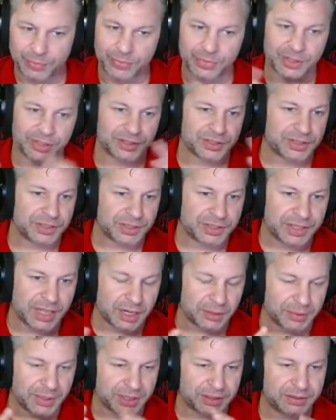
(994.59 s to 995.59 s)
There's the
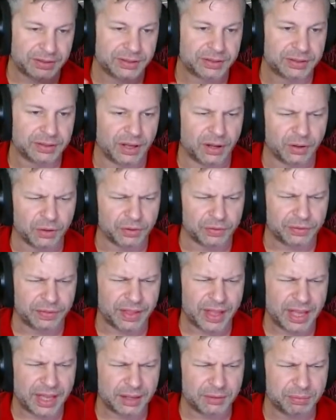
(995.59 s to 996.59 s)
settlements, all of
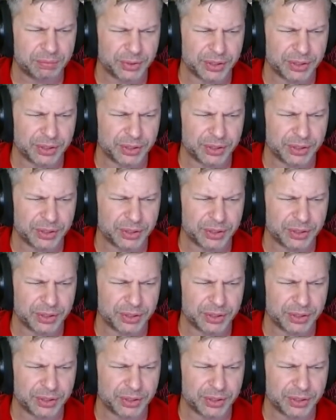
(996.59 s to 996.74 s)
that.